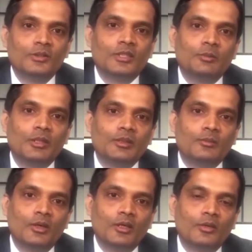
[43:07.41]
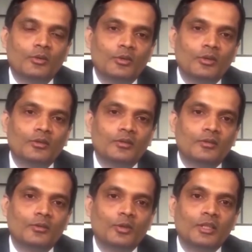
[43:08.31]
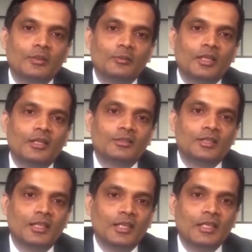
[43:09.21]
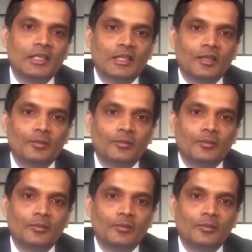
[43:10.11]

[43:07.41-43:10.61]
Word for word: We are not custom made by God to sit and watch